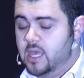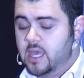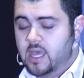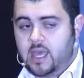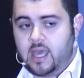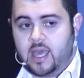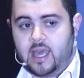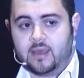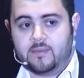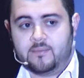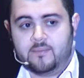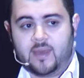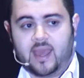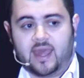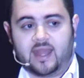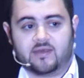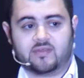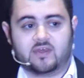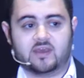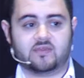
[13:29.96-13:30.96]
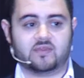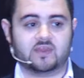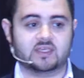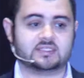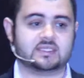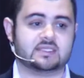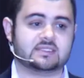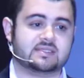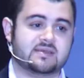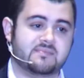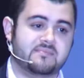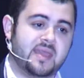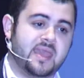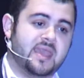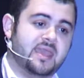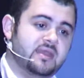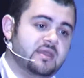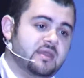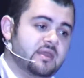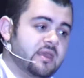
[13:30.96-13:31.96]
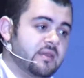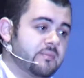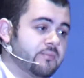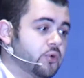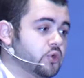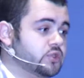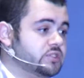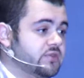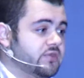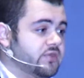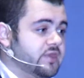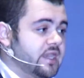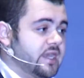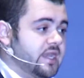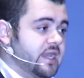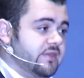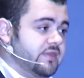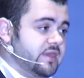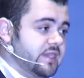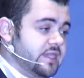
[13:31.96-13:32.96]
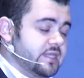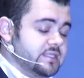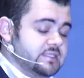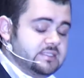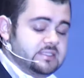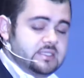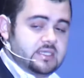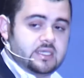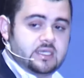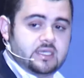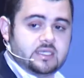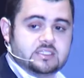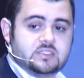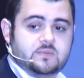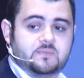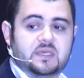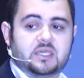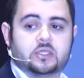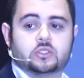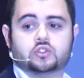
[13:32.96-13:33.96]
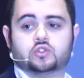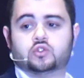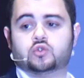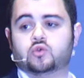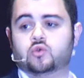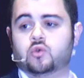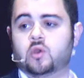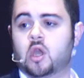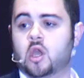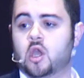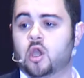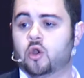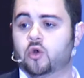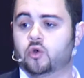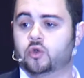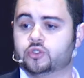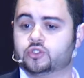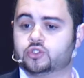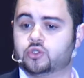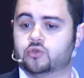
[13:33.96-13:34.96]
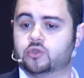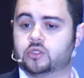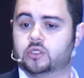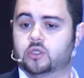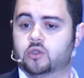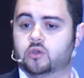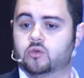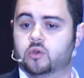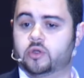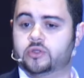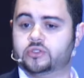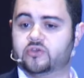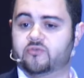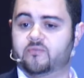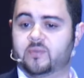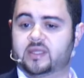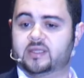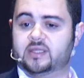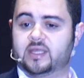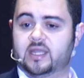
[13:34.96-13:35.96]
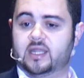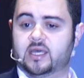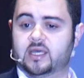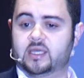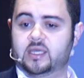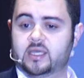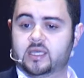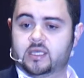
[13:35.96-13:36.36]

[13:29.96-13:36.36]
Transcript: Um, and I think this is the main important thing, and I think it uh, speaks to also the quote of Mandela